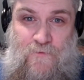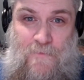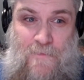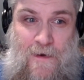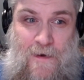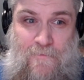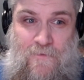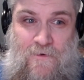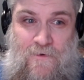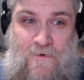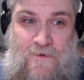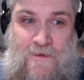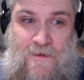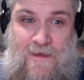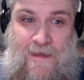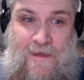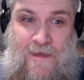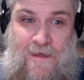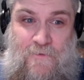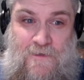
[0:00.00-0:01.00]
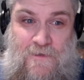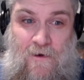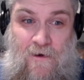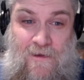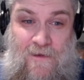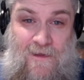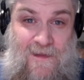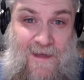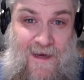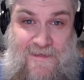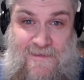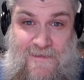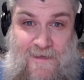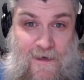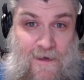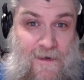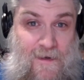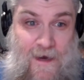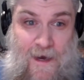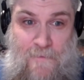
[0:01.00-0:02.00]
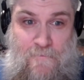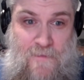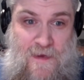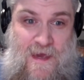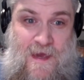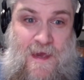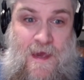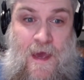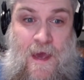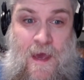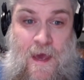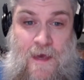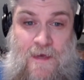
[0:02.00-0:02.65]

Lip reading: remember that it was all Alexa, not me.